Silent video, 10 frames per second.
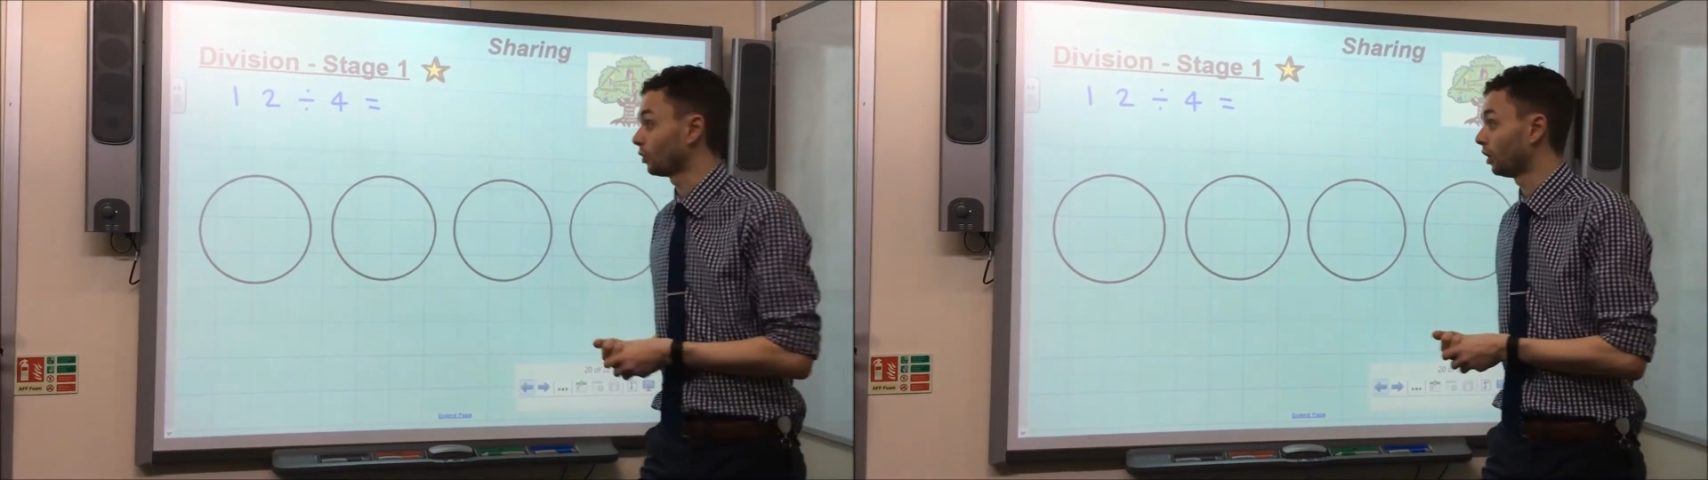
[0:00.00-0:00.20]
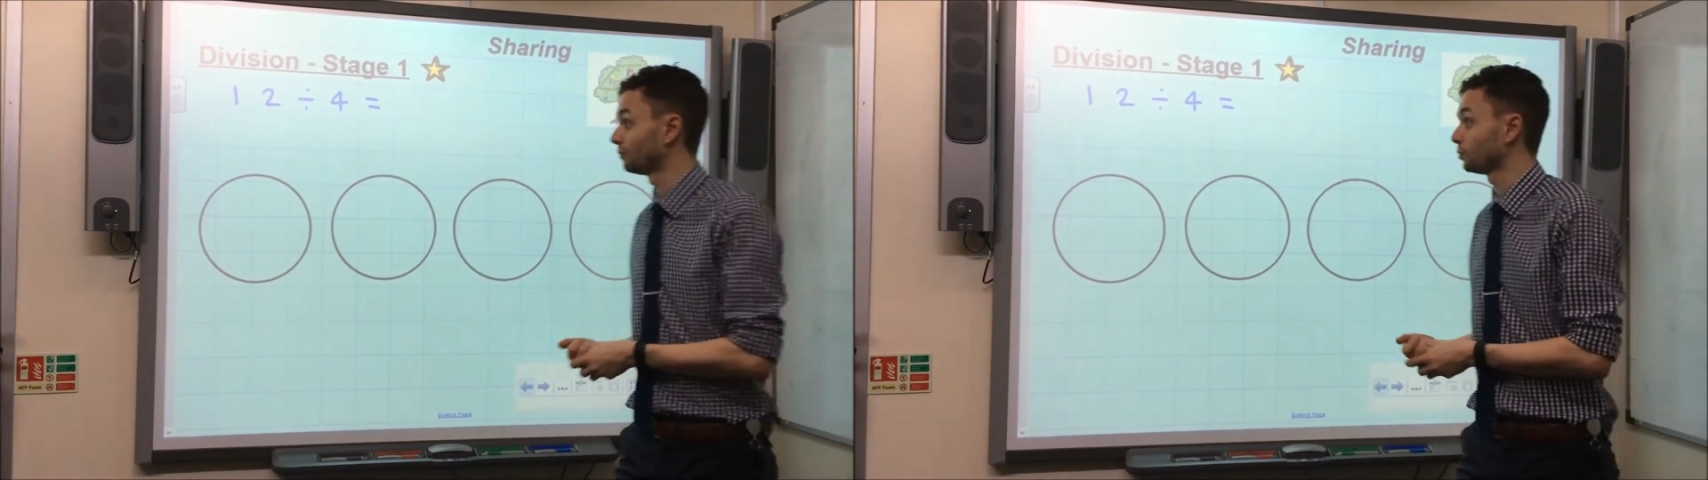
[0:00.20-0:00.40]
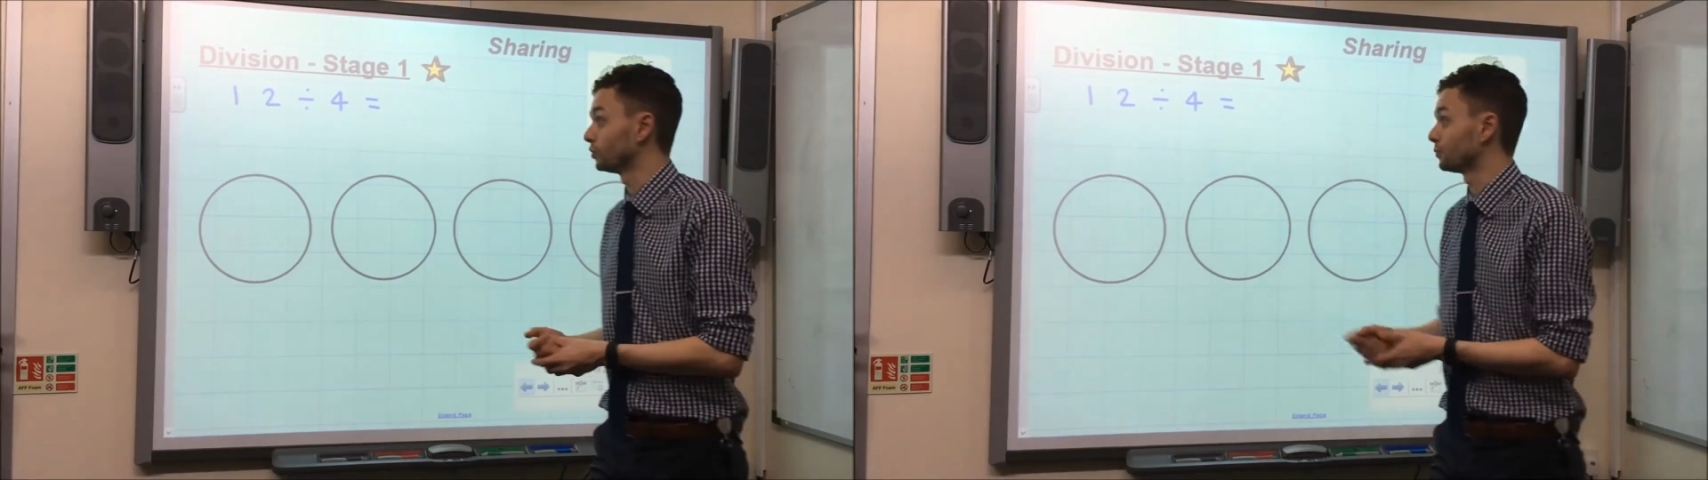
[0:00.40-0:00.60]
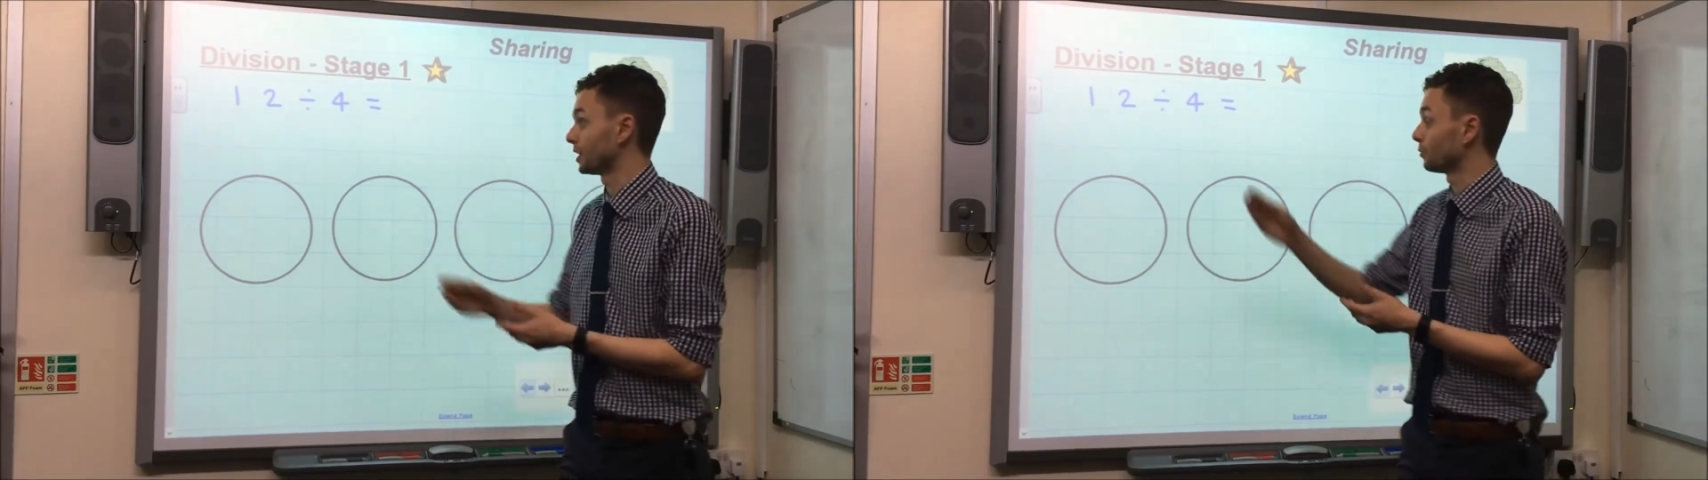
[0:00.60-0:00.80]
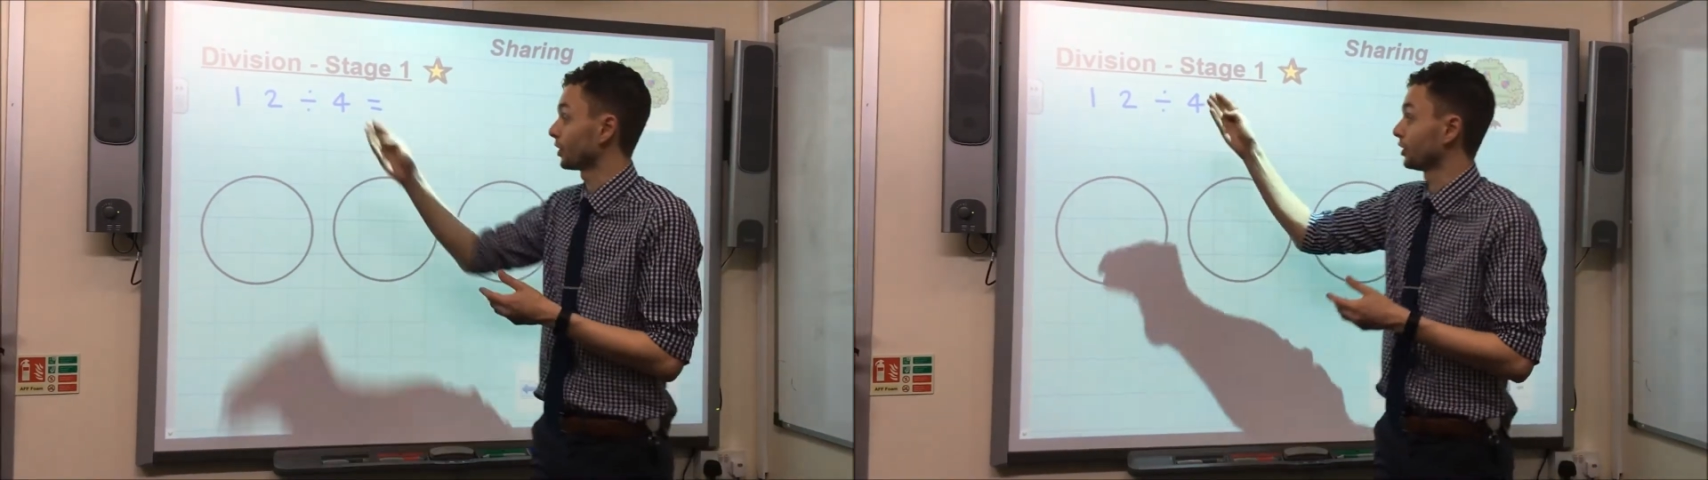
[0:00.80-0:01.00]
1 would
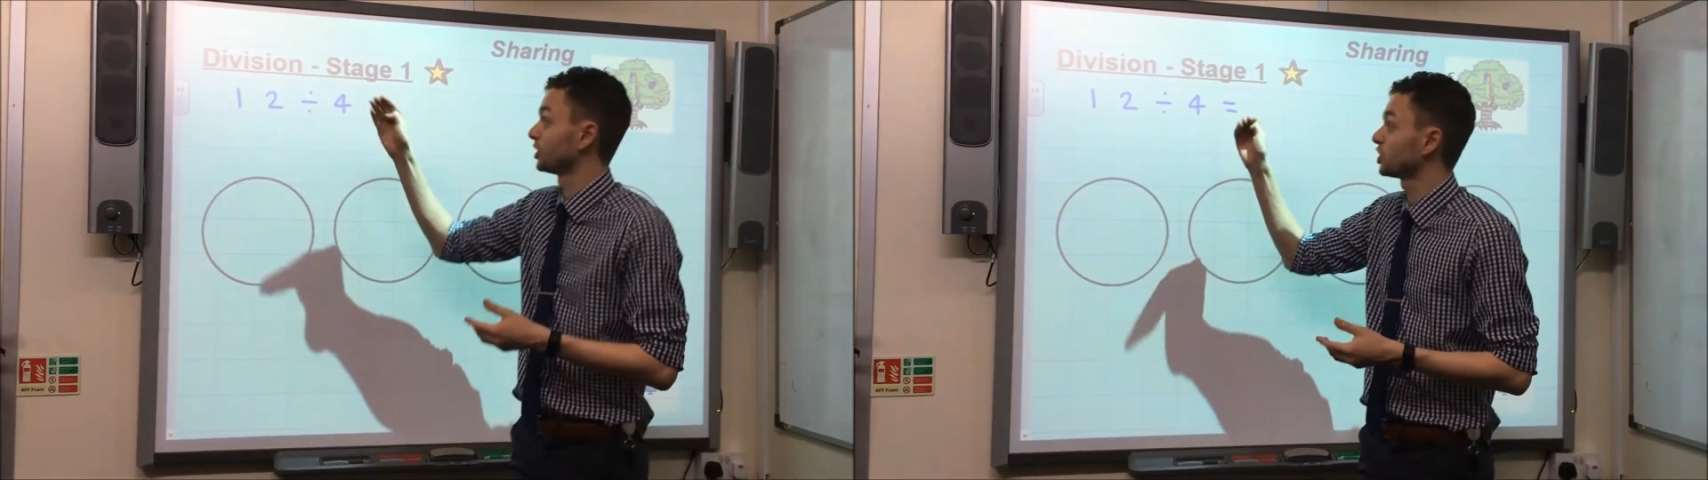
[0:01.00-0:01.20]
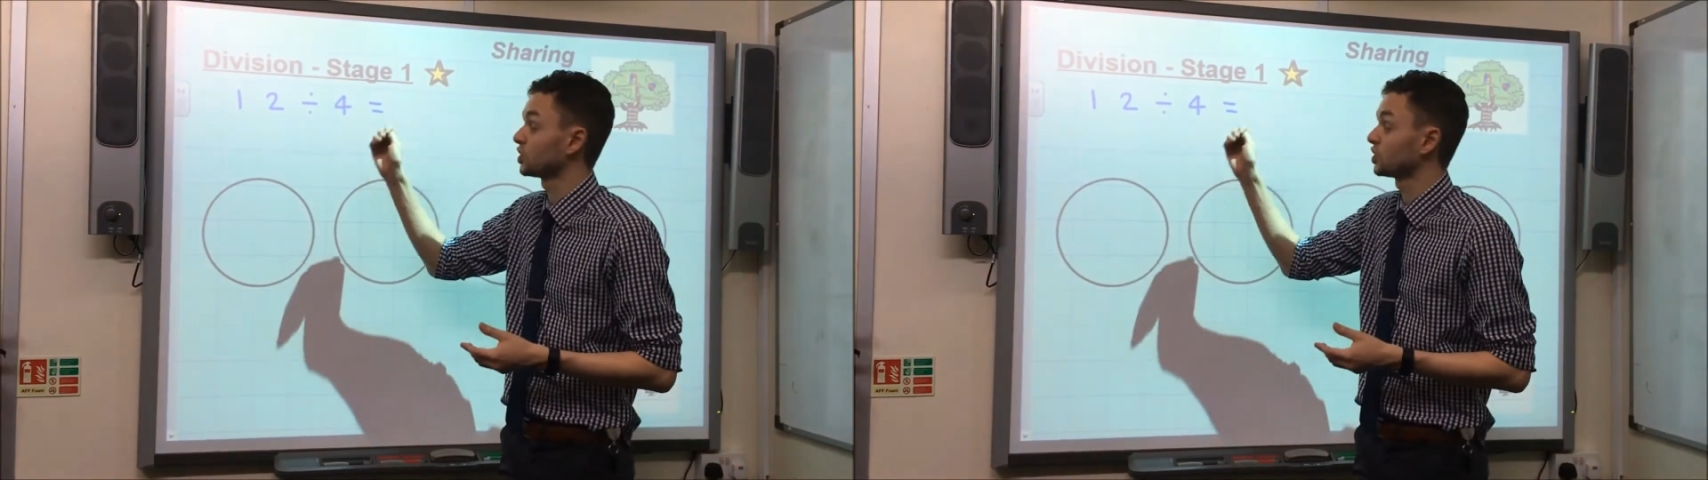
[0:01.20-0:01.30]
be we're going to